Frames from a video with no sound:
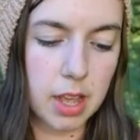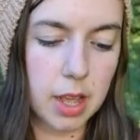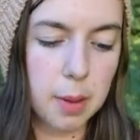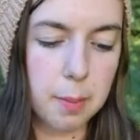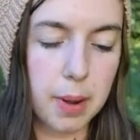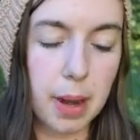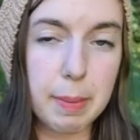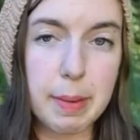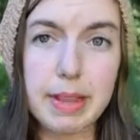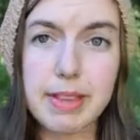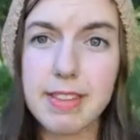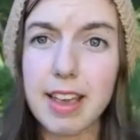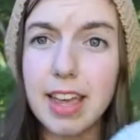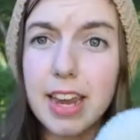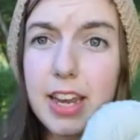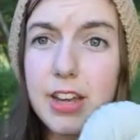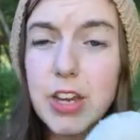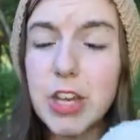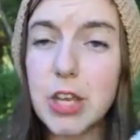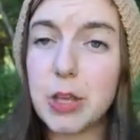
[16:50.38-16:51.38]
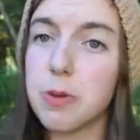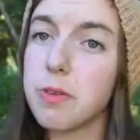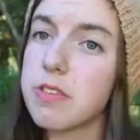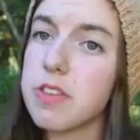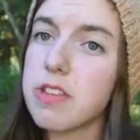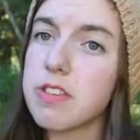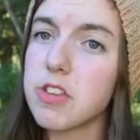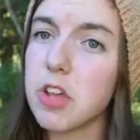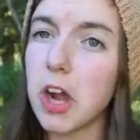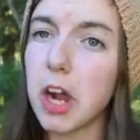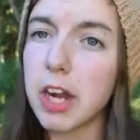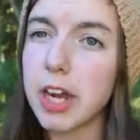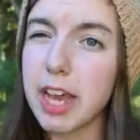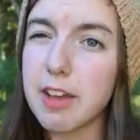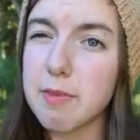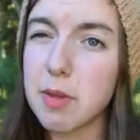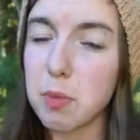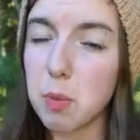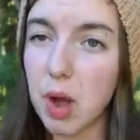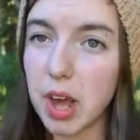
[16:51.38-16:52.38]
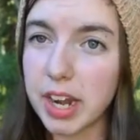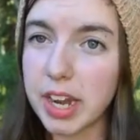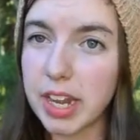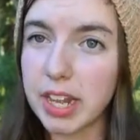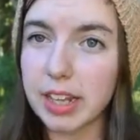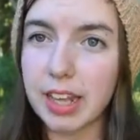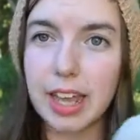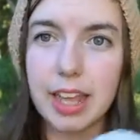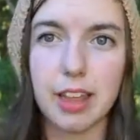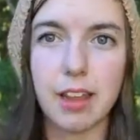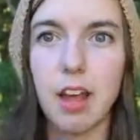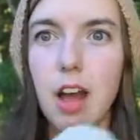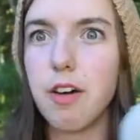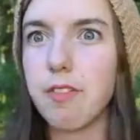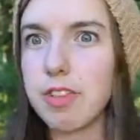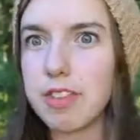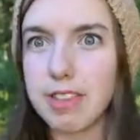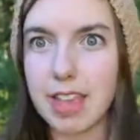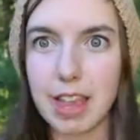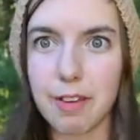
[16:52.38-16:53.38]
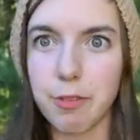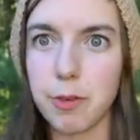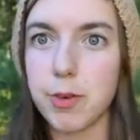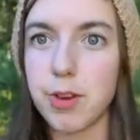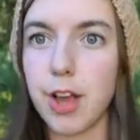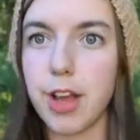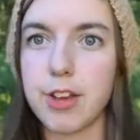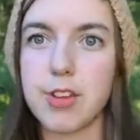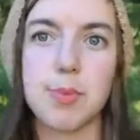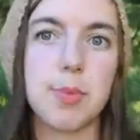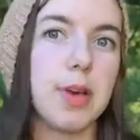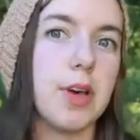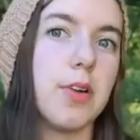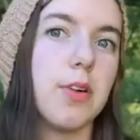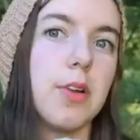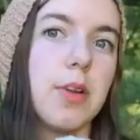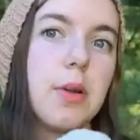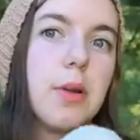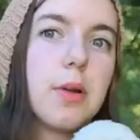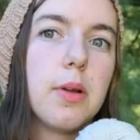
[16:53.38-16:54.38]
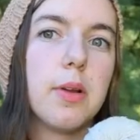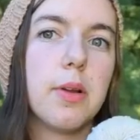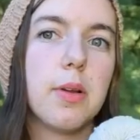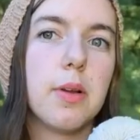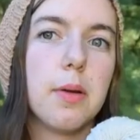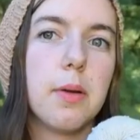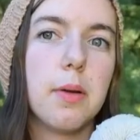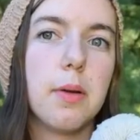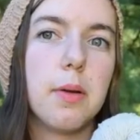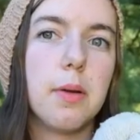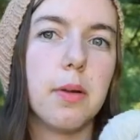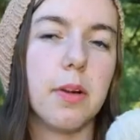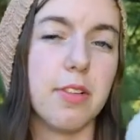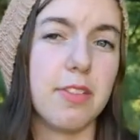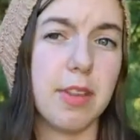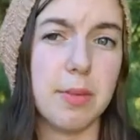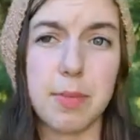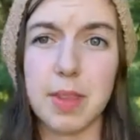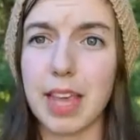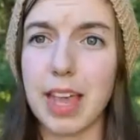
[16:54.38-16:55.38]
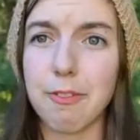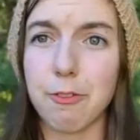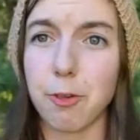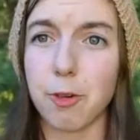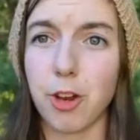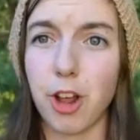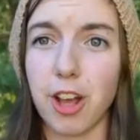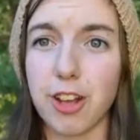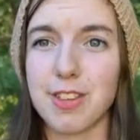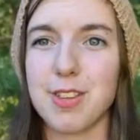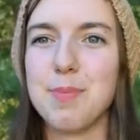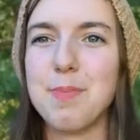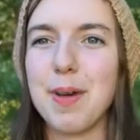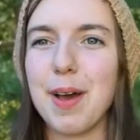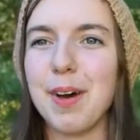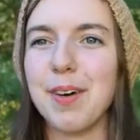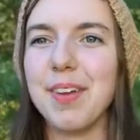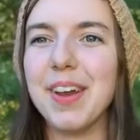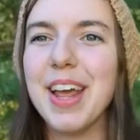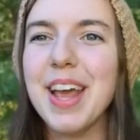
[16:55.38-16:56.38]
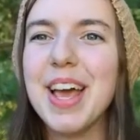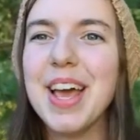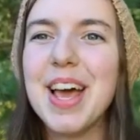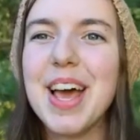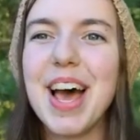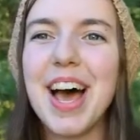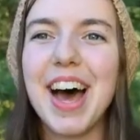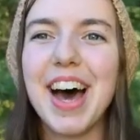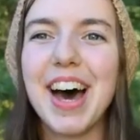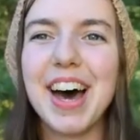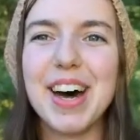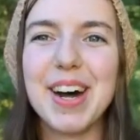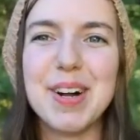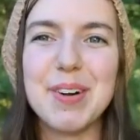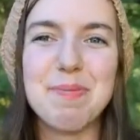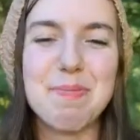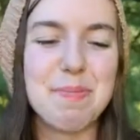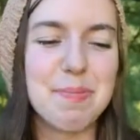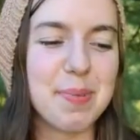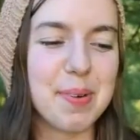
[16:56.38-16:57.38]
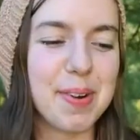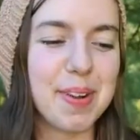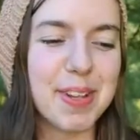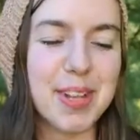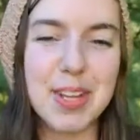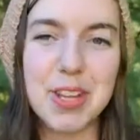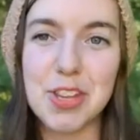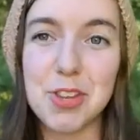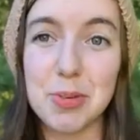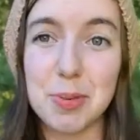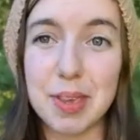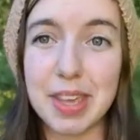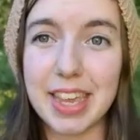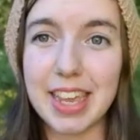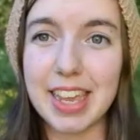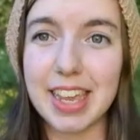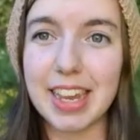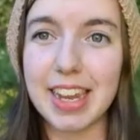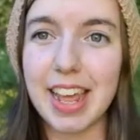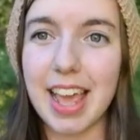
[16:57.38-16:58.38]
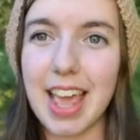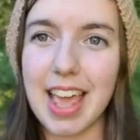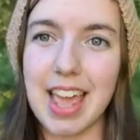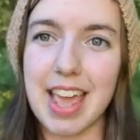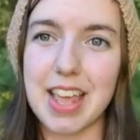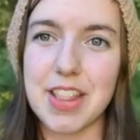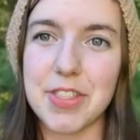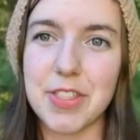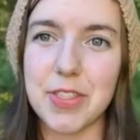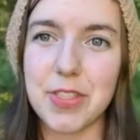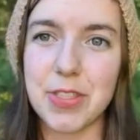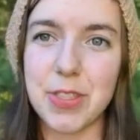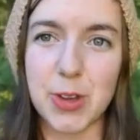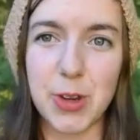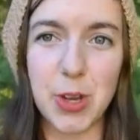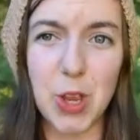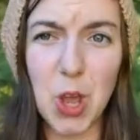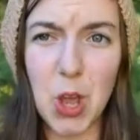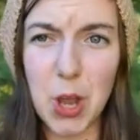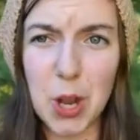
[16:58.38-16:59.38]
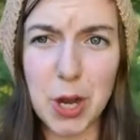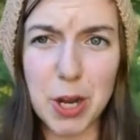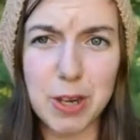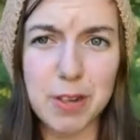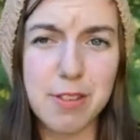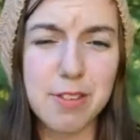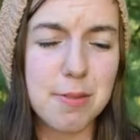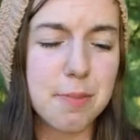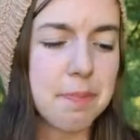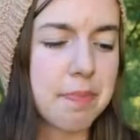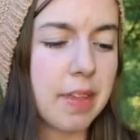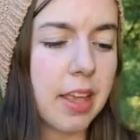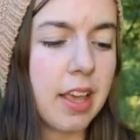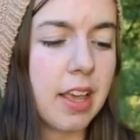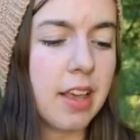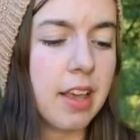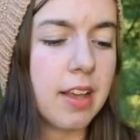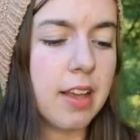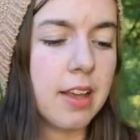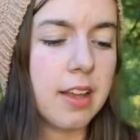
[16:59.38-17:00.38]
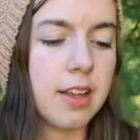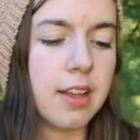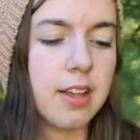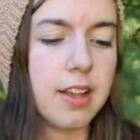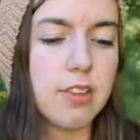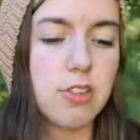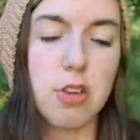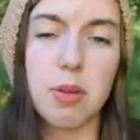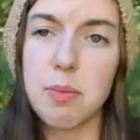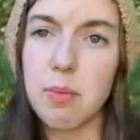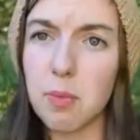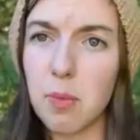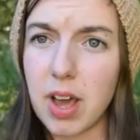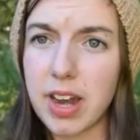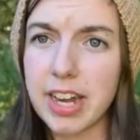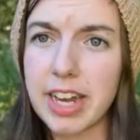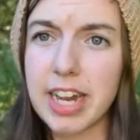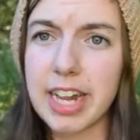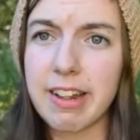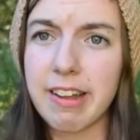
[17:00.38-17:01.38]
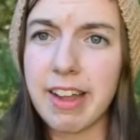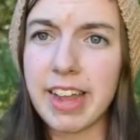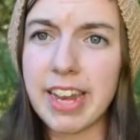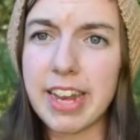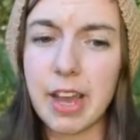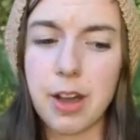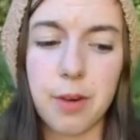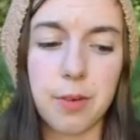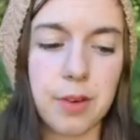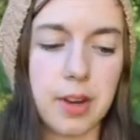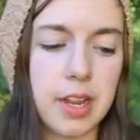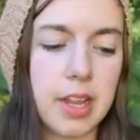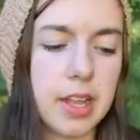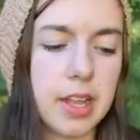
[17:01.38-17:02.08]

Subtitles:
But I'm excited to use this yarn. I've been wanting, like, obviously everyone talks about, or it seems like everyone talks about, Brooklyn tweed and their yarns. So I've been wanting to try it out.